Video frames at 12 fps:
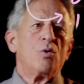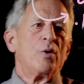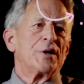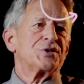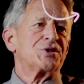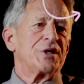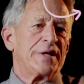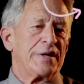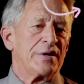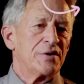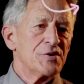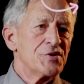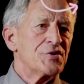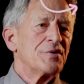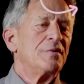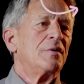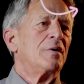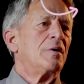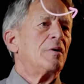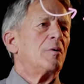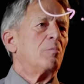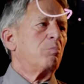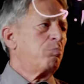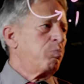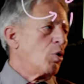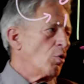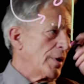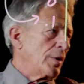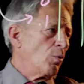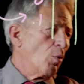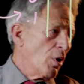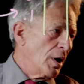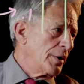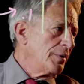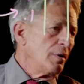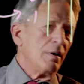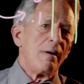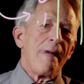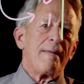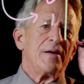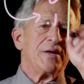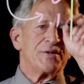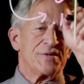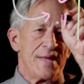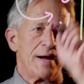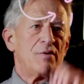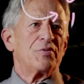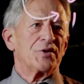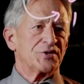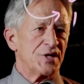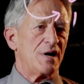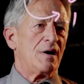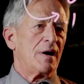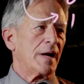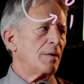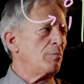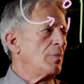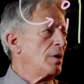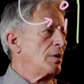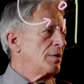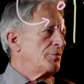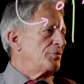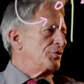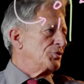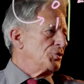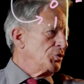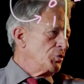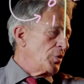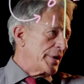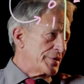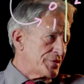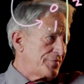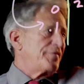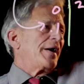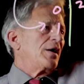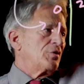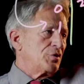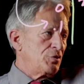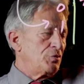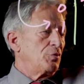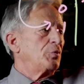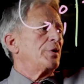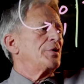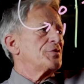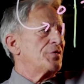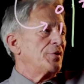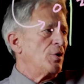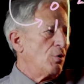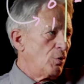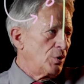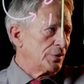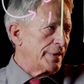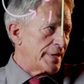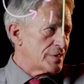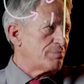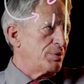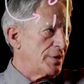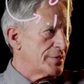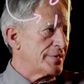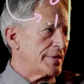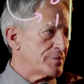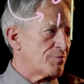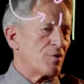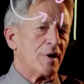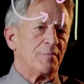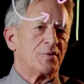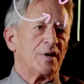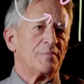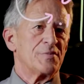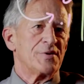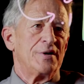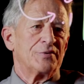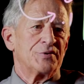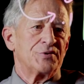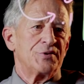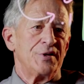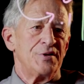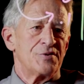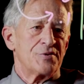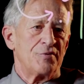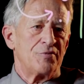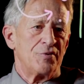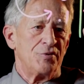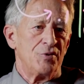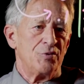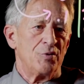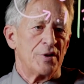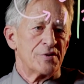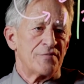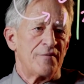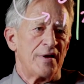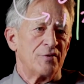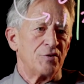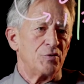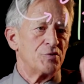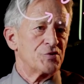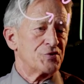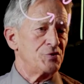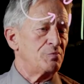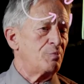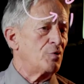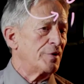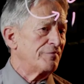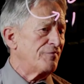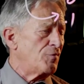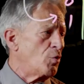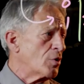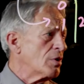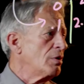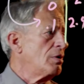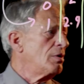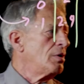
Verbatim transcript: which is point 0.1 is now the time. The new S value is the old S plus S prime times delta T, so the new S value is 2.4.